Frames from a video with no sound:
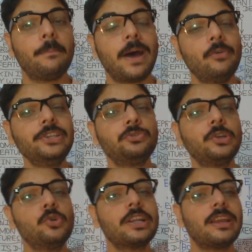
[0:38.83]
by which
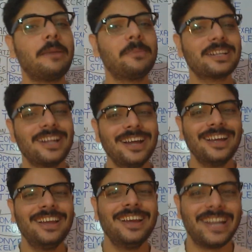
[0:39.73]
we could remember the
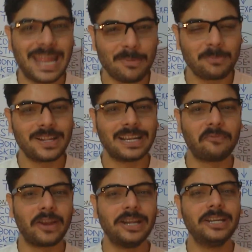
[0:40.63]
name of the
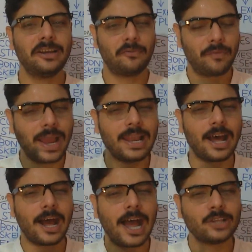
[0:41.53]
different
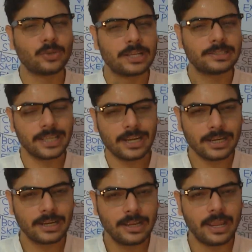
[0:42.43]
phyla as well as
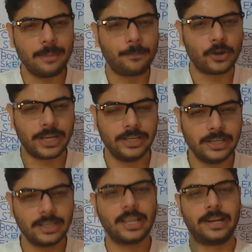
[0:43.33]
their important
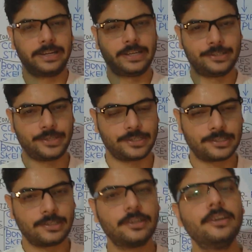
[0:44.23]

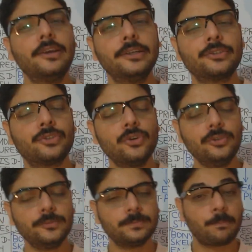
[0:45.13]
characteristics.
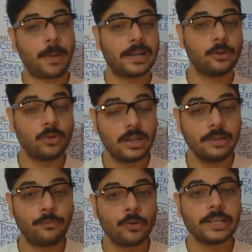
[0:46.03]
So
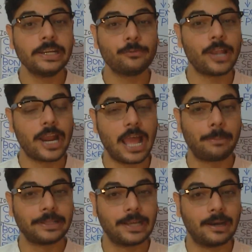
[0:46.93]
particularly for it we are
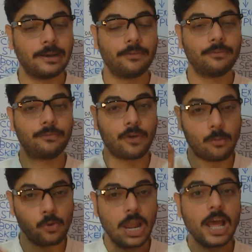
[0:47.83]
having the
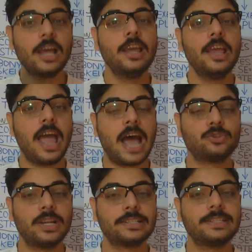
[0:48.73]
formula
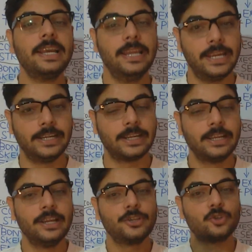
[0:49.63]
as well as the hint.
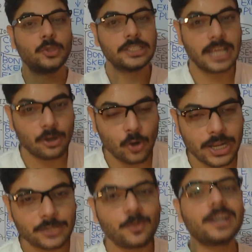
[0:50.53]
So these are
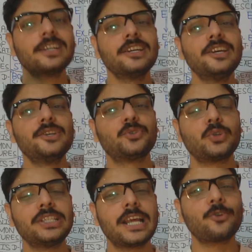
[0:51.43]
called as what?
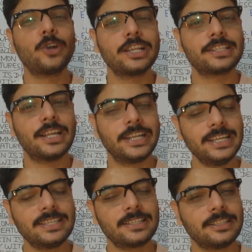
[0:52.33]
So these are called as the
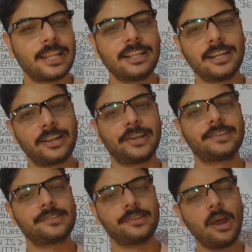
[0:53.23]
niche, then the
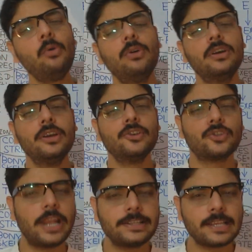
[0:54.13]
dress. Now
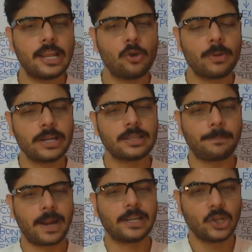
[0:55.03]
so let's elaborate the
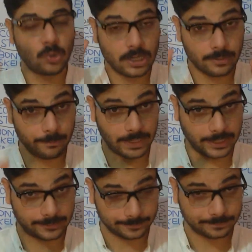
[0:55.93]
particular
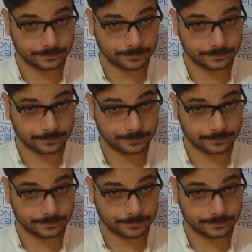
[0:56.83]
meaning.